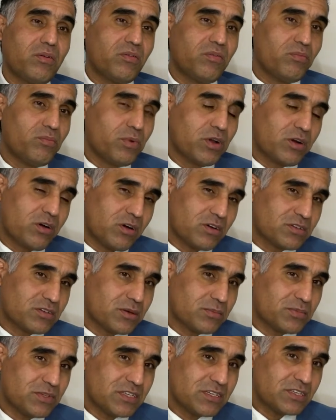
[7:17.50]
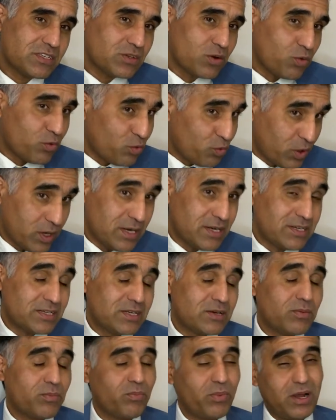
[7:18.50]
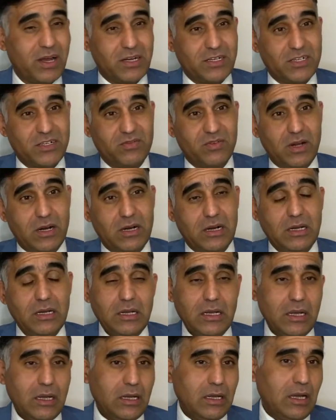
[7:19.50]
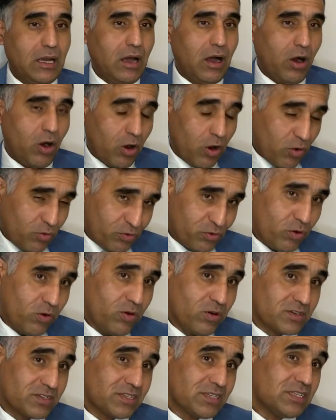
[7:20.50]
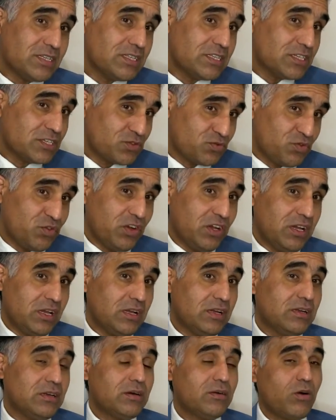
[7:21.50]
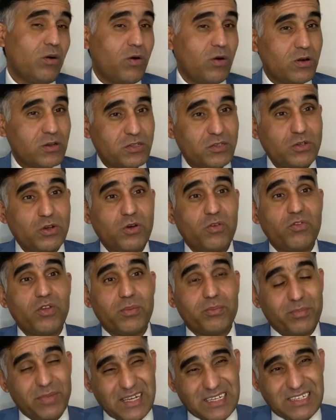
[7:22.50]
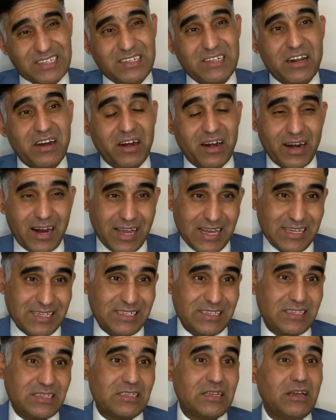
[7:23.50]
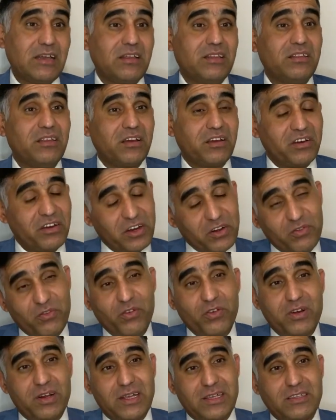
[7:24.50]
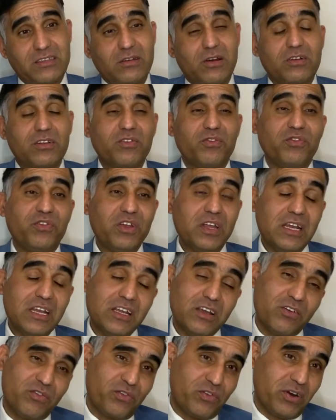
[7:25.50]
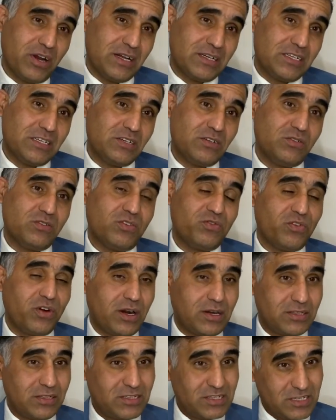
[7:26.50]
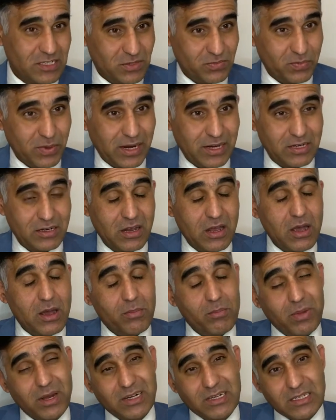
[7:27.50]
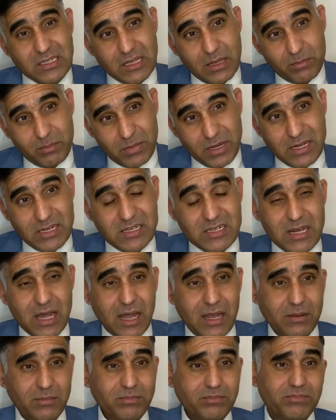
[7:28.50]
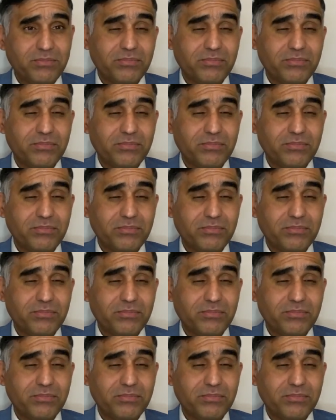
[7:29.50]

because of this world, plant world. Of course, in this field also we must realize the gratefulness or the feeling of gratitude for this aspect, but in the meantime